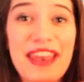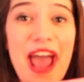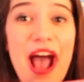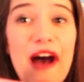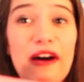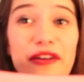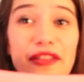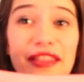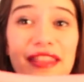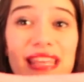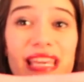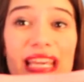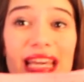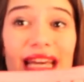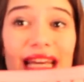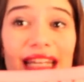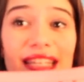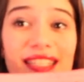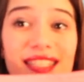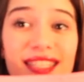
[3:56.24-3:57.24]
Now
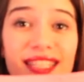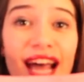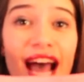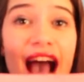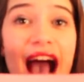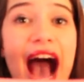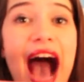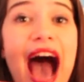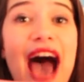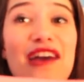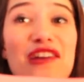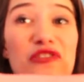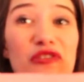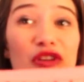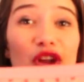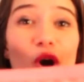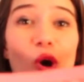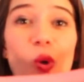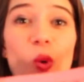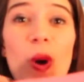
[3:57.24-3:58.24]
these, I
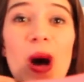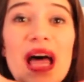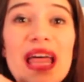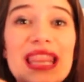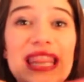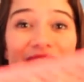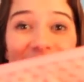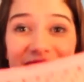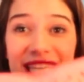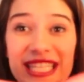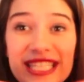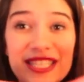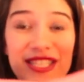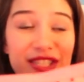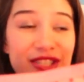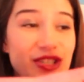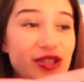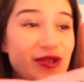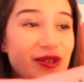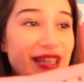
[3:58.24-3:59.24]
don't know what these
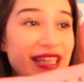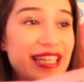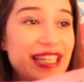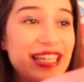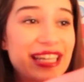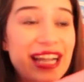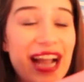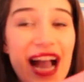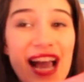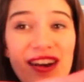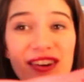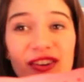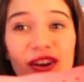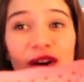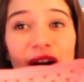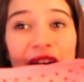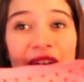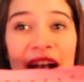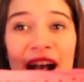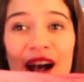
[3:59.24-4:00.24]
are doing in here. I don't
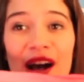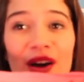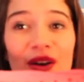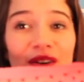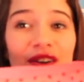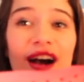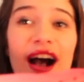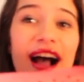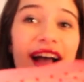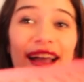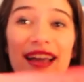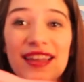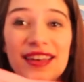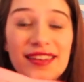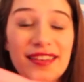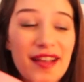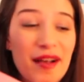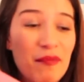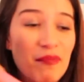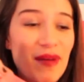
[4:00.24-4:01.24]
know how I
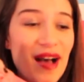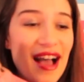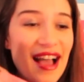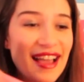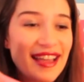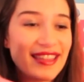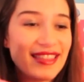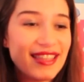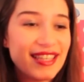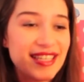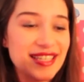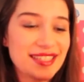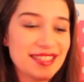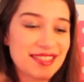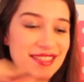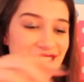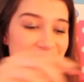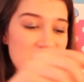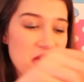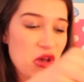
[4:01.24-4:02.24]
ended up buying
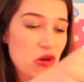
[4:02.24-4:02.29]
these,